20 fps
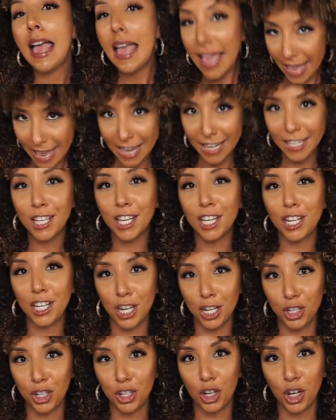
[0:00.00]
and
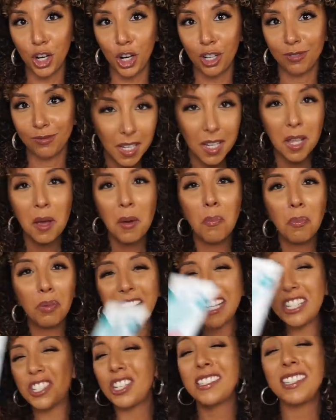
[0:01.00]
Conditioner. But
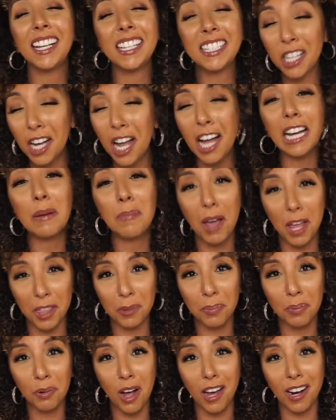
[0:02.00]
let's just not talk about
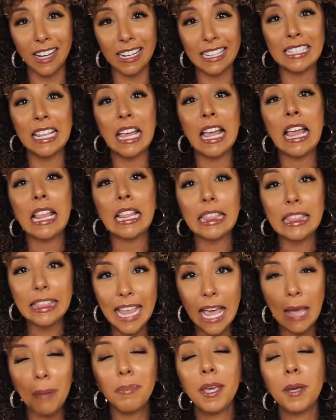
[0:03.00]
the products.
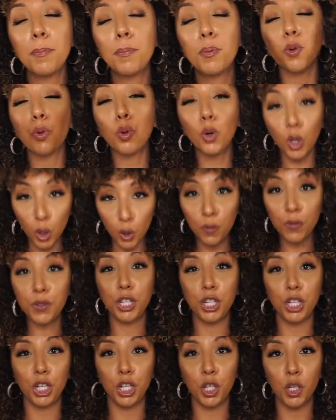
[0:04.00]
Let me prove
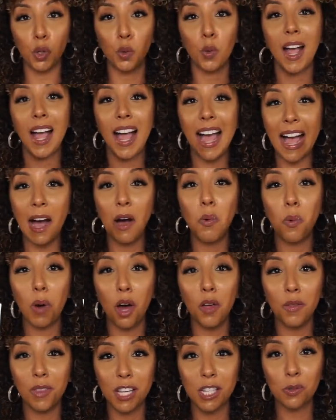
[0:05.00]
to you how
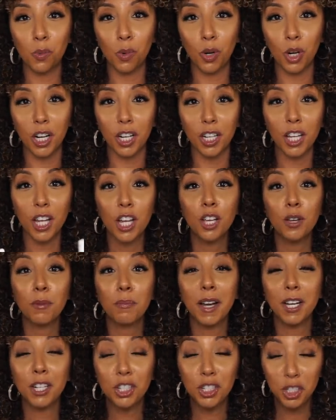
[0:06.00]
well these work
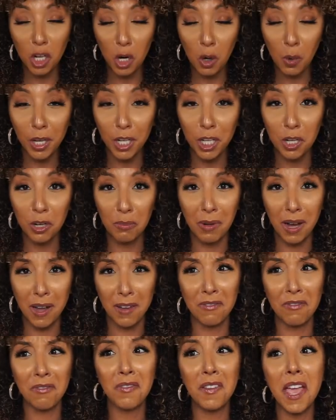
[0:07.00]
by showing you my
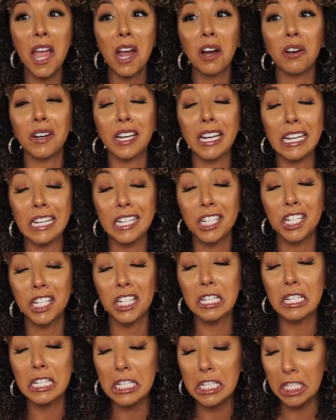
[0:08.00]
very
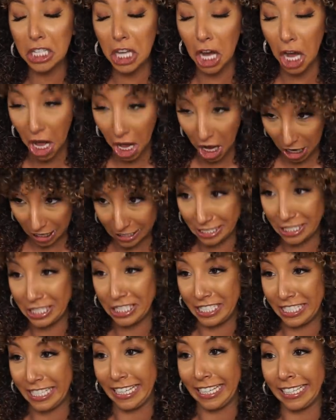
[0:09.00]

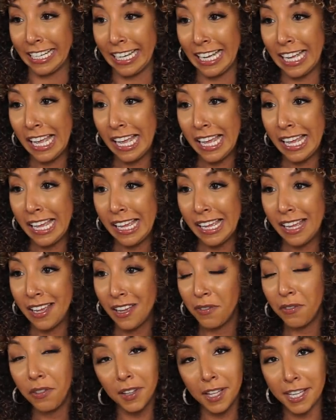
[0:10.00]
disgusting
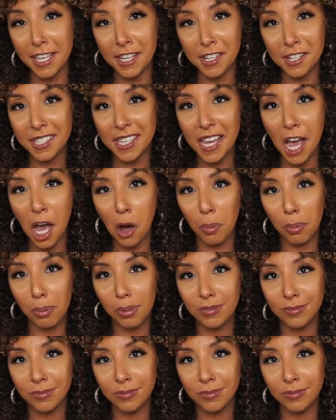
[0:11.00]
flaky scalp.